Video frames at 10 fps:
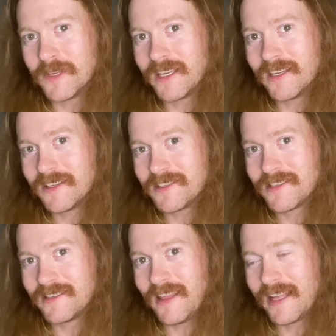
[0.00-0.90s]
because
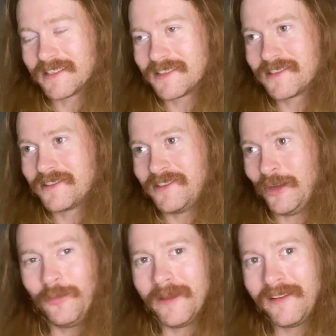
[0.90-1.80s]
that's
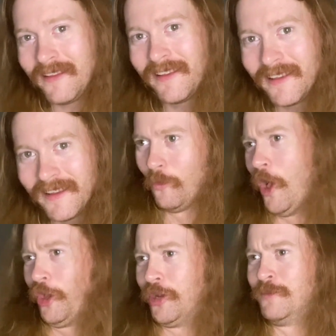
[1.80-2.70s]
stupid.
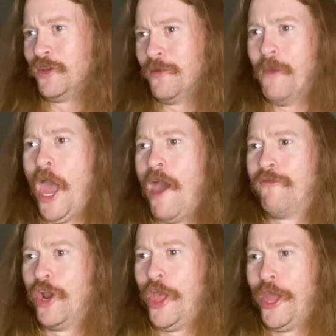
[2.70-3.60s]
Welcome to the
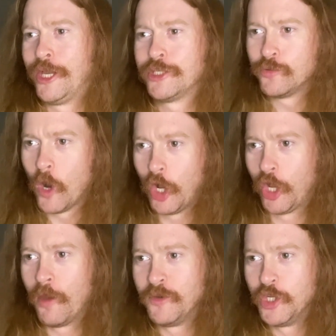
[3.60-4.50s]
Mavericks.
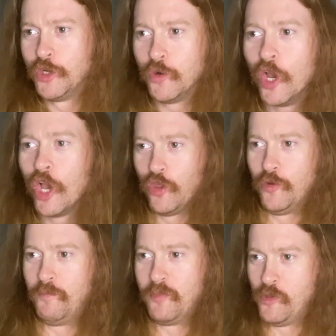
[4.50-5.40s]
Welcome to
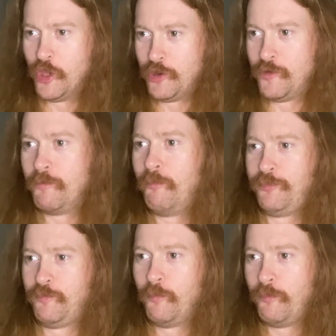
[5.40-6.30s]
the
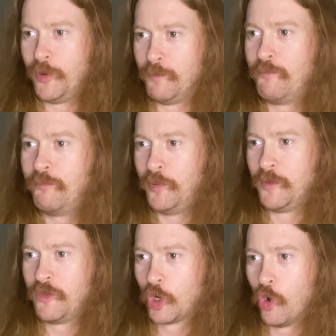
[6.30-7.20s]

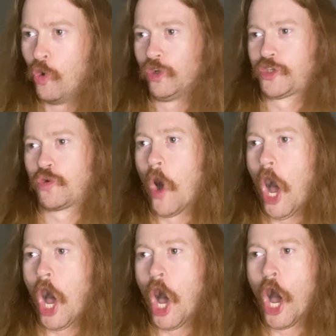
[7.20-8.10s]
cool
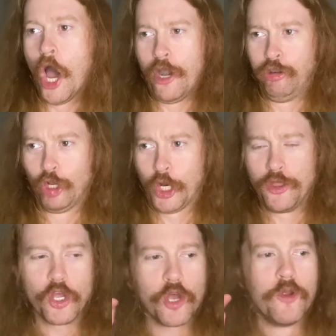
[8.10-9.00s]
squad. Look at
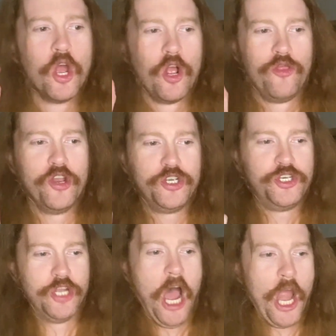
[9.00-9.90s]
the
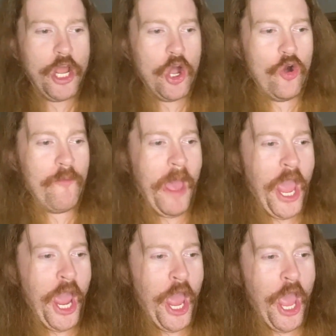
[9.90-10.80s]
Dino
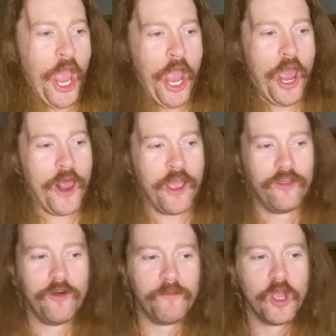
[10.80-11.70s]
Man.
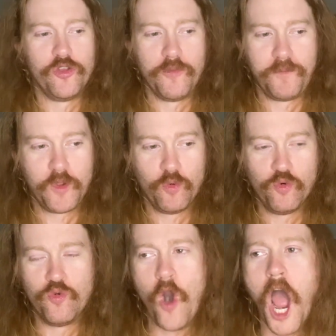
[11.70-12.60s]
The
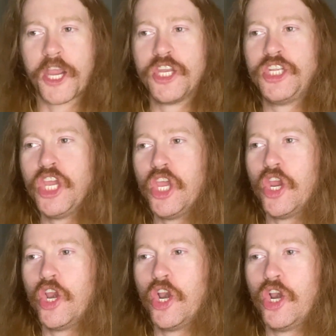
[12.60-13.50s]

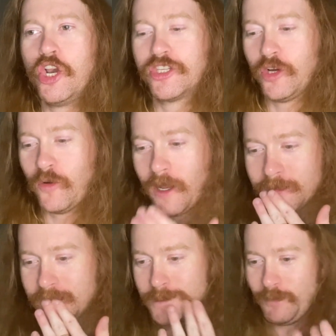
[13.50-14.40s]
Rocketeers. Oh, I
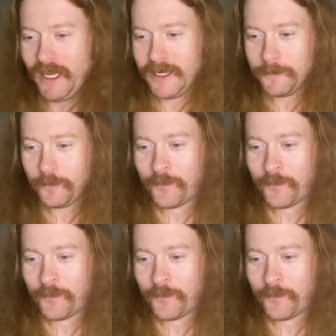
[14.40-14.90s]
just spit.